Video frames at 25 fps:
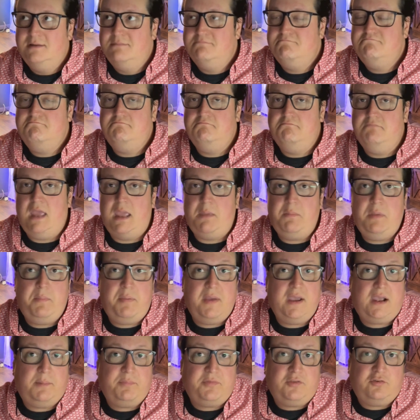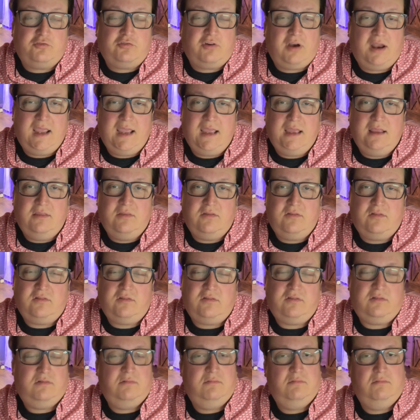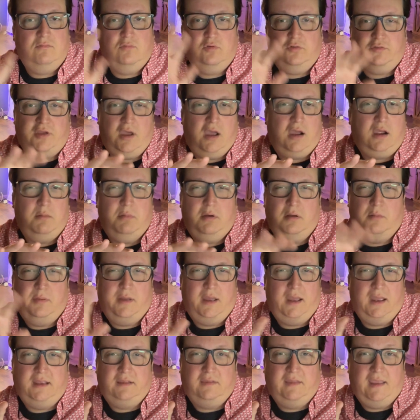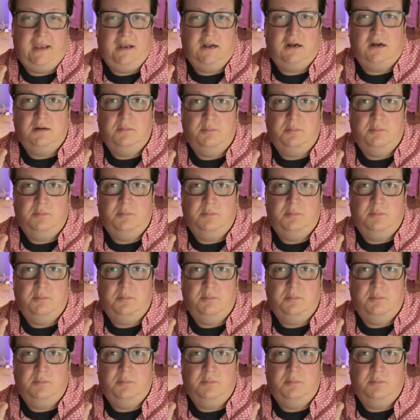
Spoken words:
Maybe pick up the trades we'll talk about buying later,